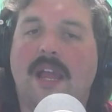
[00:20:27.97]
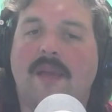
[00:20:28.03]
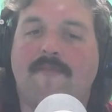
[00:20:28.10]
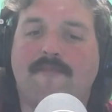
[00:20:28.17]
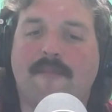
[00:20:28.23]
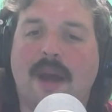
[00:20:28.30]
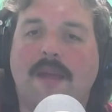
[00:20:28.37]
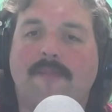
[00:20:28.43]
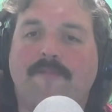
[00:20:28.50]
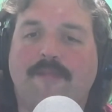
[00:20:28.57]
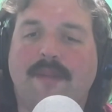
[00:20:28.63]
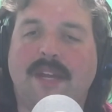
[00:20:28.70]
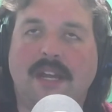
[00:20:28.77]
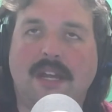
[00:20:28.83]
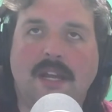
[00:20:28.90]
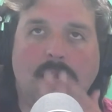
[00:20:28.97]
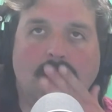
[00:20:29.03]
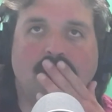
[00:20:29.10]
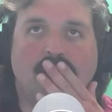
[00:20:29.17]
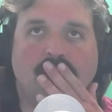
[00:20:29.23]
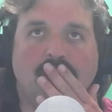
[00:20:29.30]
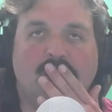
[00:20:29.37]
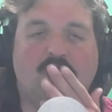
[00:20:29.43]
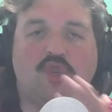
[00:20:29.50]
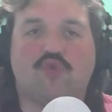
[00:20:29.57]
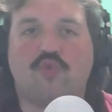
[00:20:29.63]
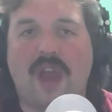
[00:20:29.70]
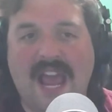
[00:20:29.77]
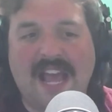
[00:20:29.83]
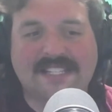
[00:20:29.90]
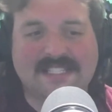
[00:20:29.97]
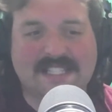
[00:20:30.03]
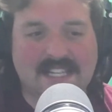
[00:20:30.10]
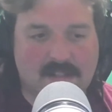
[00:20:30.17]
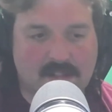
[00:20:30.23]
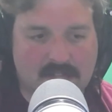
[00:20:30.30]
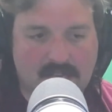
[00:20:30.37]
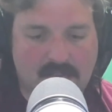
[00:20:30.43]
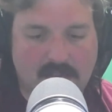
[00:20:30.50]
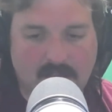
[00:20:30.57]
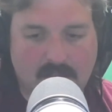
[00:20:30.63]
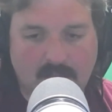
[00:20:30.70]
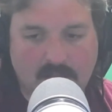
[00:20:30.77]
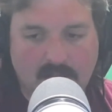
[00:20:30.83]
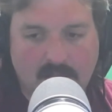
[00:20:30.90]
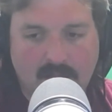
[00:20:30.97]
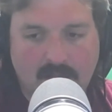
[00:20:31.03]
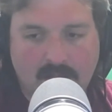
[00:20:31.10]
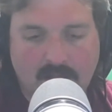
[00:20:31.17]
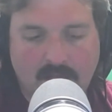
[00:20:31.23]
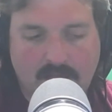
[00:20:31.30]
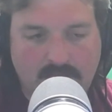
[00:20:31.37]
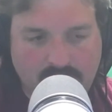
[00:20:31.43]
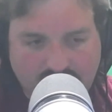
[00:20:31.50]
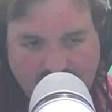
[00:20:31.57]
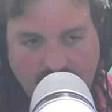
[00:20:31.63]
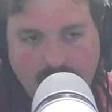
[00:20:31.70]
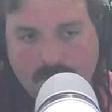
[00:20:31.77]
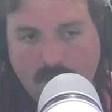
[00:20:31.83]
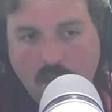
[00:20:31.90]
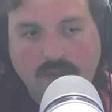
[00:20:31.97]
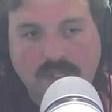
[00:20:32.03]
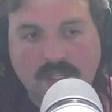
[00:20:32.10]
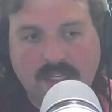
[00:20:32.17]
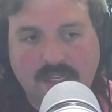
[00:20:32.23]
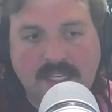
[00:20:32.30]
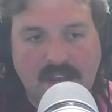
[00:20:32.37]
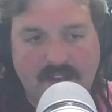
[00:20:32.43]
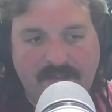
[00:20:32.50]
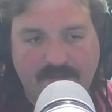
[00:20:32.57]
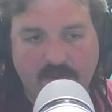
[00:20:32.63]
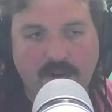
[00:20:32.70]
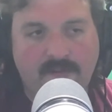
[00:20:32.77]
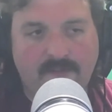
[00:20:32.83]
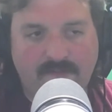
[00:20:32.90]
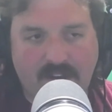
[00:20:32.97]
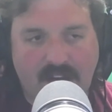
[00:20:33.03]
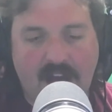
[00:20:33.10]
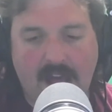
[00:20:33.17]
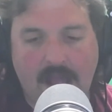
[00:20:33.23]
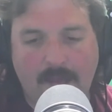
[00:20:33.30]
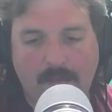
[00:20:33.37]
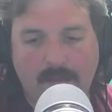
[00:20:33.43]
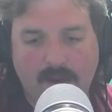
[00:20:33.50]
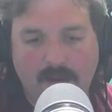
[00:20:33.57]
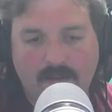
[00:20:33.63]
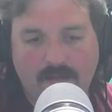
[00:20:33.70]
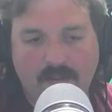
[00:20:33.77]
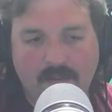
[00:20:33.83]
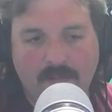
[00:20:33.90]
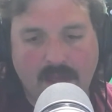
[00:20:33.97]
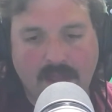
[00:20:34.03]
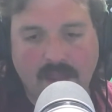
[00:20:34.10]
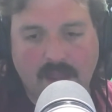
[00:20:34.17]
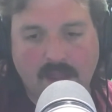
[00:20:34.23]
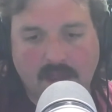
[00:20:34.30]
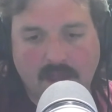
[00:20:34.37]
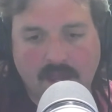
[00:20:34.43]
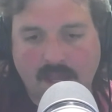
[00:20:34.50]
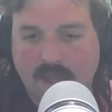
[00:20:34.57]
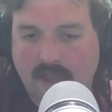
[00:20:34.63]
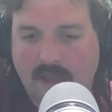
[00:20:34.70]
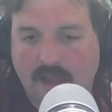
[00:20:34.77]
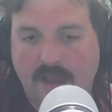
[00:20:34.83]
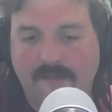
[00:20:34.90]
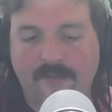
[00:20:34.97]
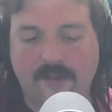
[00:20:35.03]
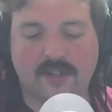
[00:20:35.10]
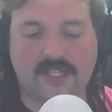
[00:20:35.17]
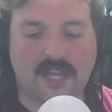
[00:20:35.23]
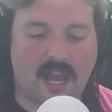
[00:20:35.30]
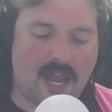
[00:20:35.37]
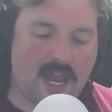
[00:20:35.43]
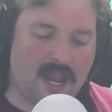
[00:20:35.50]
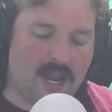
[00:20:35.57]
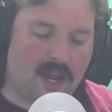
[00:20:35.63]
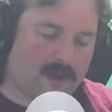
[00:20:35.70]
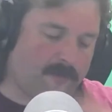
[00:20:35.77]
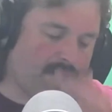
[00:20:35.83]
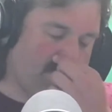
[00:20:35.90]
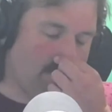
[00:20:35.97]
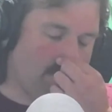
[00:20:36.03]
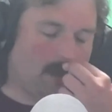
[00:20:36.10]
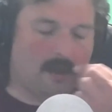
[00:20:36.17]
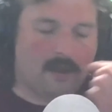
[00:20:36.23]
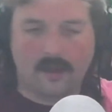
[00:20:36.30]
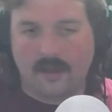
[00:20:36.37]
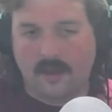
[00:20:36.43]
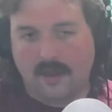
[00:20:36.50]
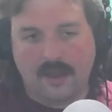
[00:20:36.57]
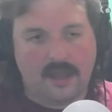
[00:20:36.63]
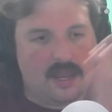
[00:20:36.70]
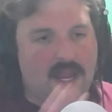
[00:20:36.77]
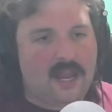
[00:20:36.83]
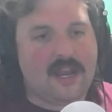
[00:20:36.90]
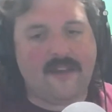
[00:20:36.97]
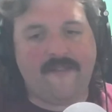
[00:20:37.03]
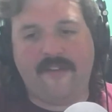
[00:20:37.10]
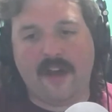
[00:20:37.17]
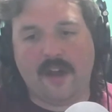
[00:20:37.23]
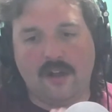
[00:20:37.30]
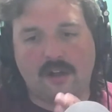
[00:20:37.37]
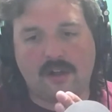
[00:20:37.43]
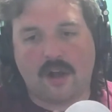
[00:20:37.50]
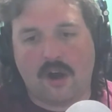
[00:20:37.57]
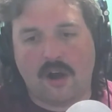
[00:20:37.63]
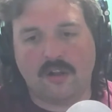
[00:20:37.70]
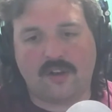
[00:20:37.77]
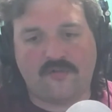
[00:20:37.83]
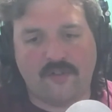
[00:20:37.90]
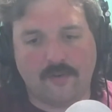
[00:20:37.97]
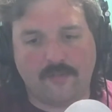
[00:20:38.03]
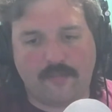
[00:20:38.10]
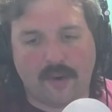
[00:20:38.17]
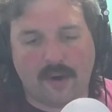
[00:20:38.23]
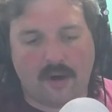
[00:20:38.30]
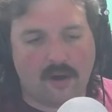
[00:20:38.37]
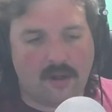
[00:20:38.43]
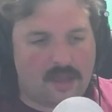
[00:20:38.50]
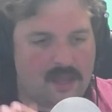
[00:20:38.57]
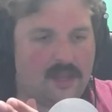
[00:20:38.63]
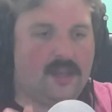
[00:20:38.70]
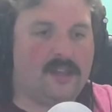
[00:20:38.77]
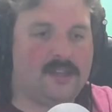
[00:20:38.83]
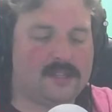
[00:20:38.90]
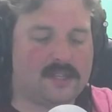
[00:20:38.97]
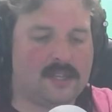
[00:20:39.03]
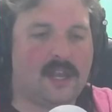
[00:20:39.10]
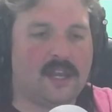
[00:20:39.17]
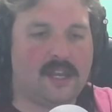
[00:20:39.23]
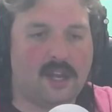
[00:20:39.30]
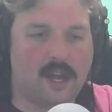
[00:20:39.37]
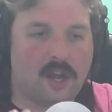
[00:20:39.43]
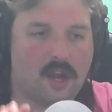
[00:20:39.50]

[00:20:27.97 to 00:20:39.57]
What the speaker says: might be drastically the most different vibe from, like, if you're saying NFL college football is like